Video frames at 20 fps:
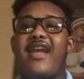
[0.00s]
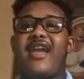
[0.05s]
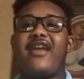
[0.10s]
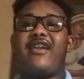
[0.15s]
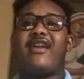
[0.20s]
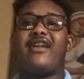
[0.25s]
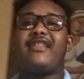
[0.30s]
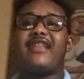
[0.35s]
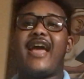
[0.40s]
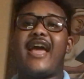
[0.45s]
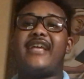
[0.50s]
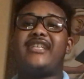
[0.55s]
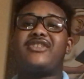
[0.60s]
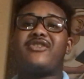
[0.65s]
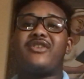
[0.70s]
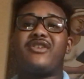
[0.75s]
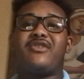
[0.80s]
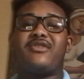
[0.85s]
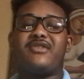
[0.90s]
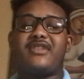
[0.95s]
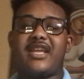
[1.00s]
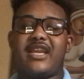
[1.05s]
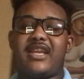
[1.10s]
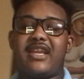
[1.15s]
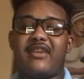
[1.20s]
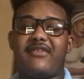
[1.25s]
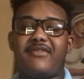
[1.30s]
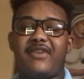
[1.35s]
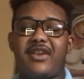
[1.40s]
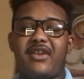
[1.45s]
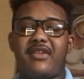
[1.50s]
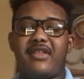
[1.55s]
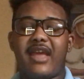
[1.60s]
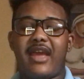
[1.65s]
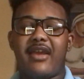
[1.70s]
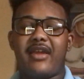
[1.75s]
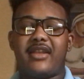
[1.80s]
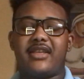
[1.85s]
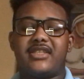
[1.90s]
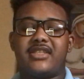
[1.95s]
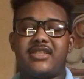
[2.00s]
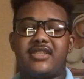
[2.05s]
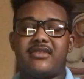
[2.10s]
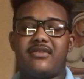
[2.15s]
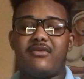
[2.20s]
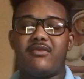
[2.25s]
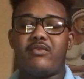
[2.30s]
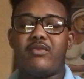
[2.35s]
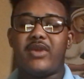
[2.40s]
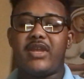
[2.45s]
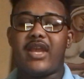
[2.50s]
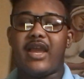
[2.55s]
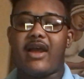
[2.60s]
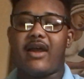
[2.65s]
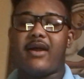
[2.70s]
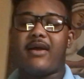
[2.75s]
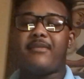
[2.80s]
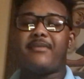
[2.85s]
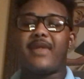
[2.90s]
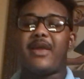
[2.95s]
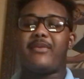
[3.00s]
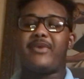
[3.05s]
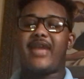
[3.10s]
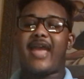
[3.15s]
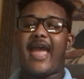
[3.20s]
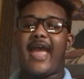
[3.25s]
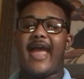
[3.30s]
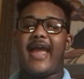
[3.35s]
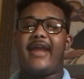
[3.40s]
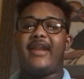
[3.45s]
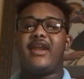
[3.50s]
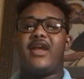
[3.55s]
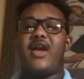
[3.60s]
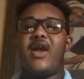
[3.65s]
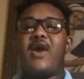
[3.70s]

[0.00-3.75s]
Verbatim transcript: in our last critical thinking video that we had.